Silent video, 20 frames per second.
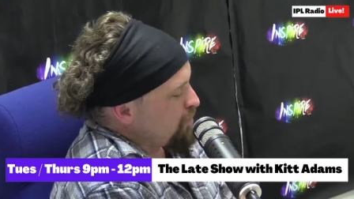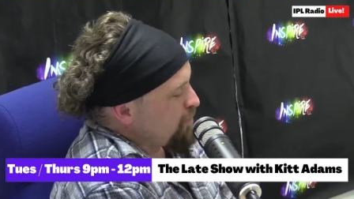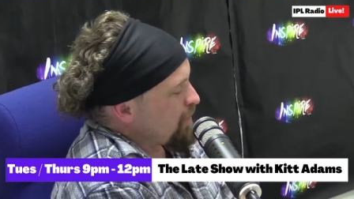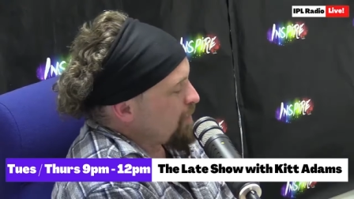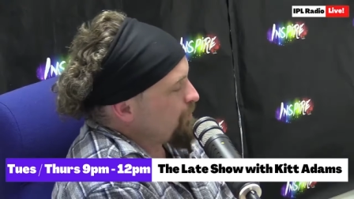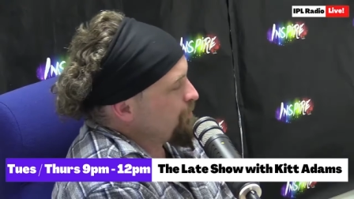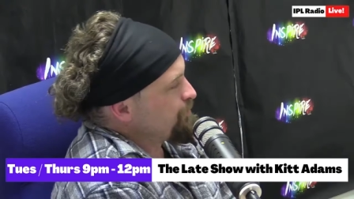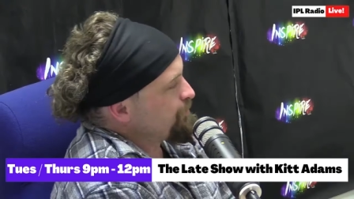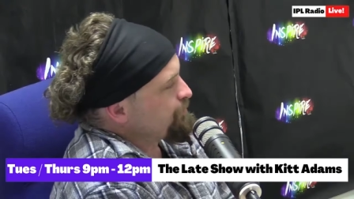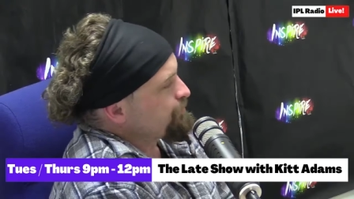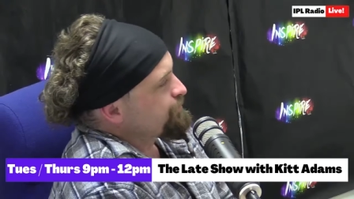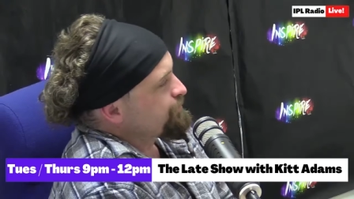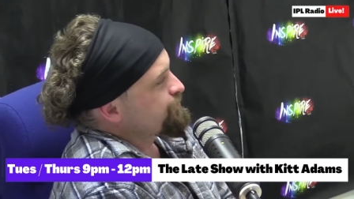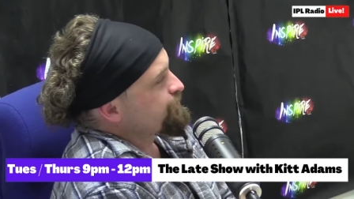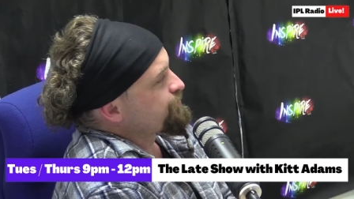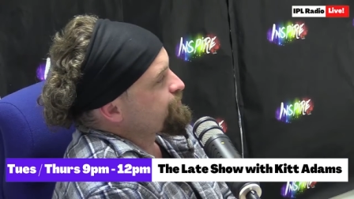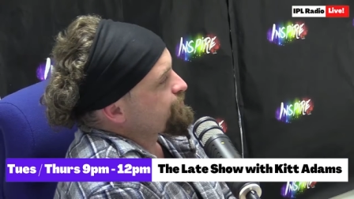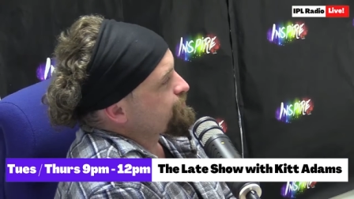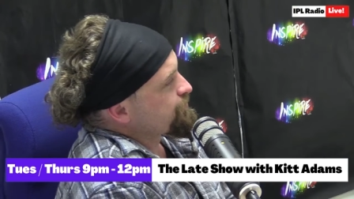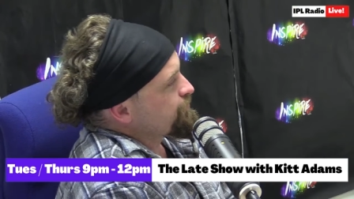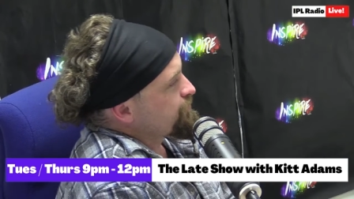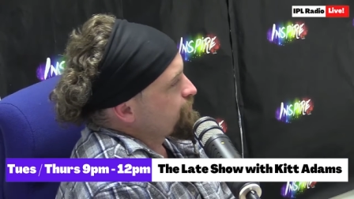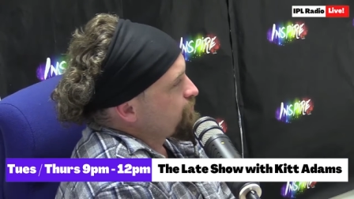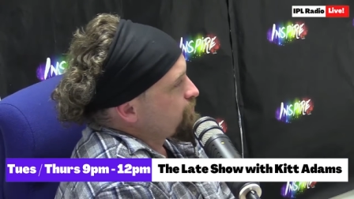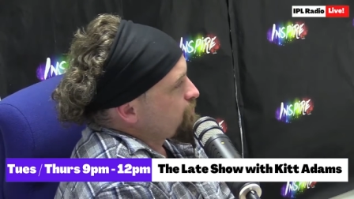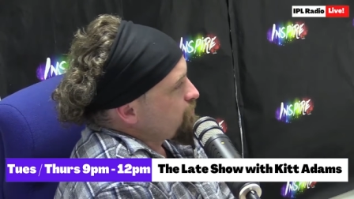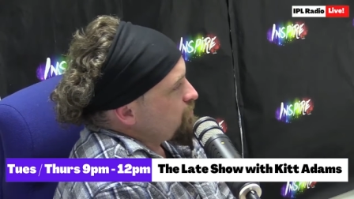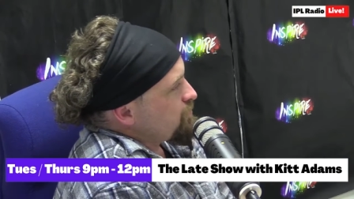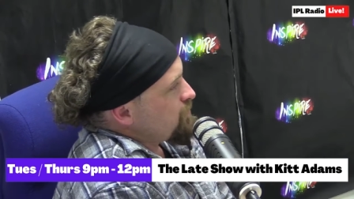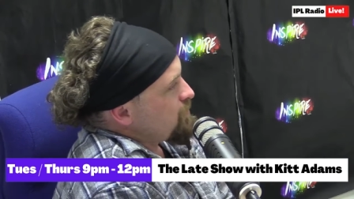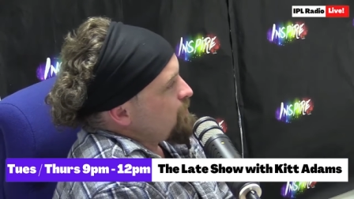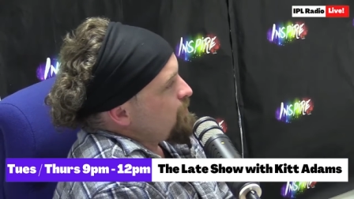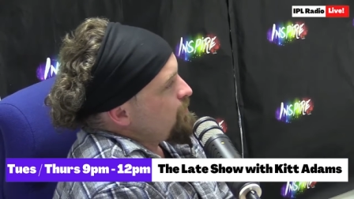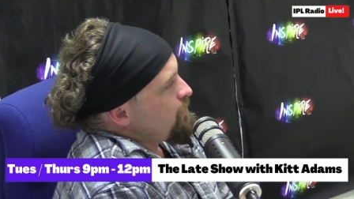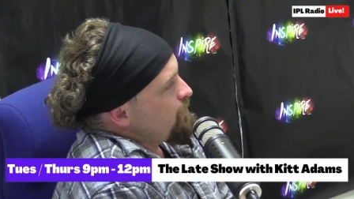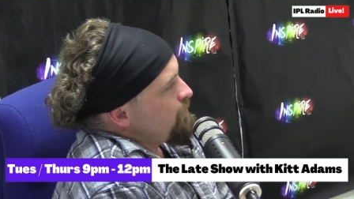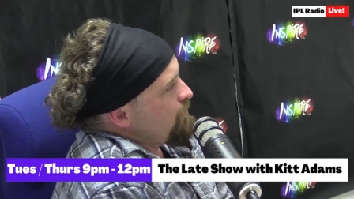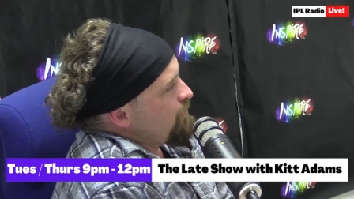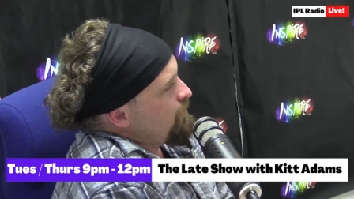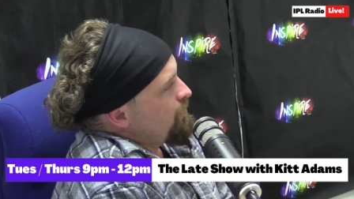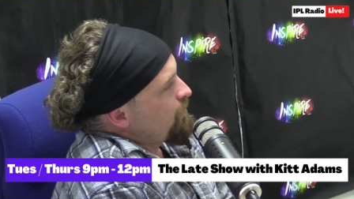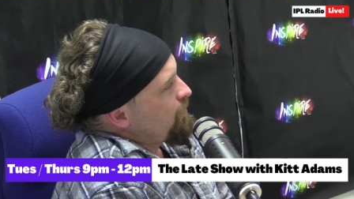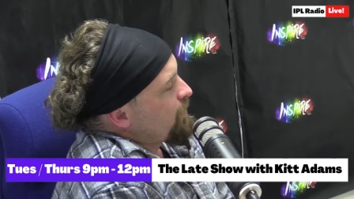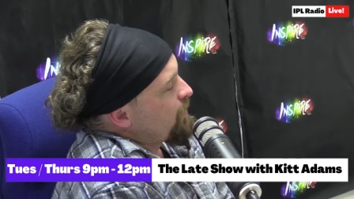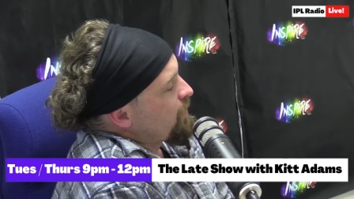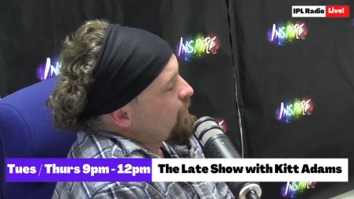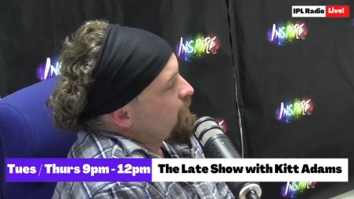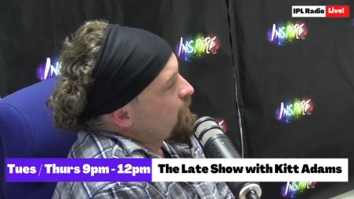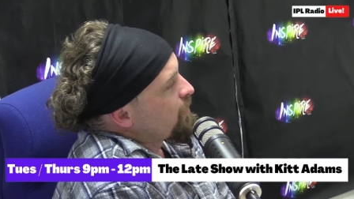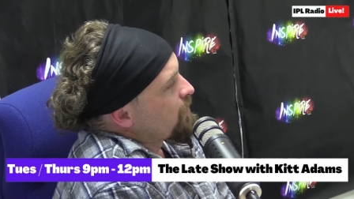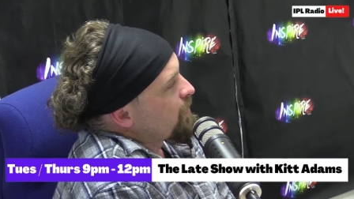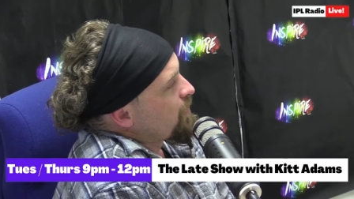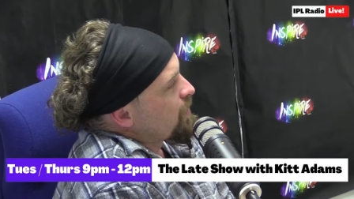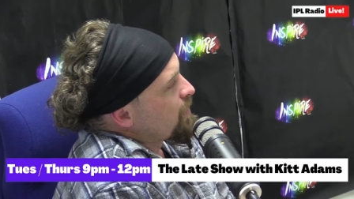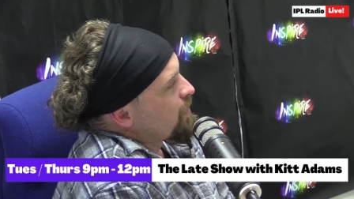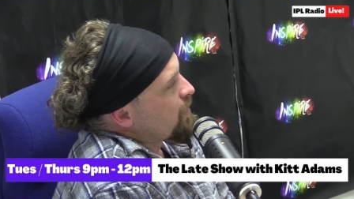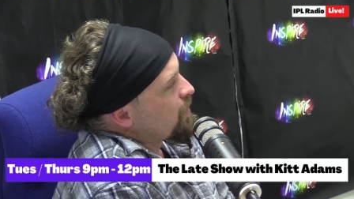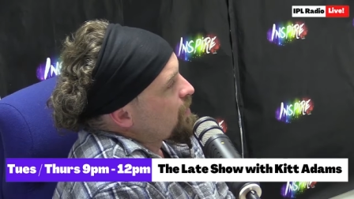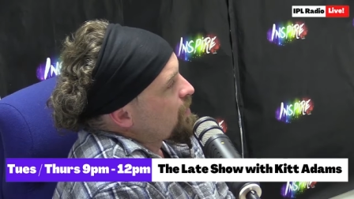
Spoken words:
It really is. You know, I think with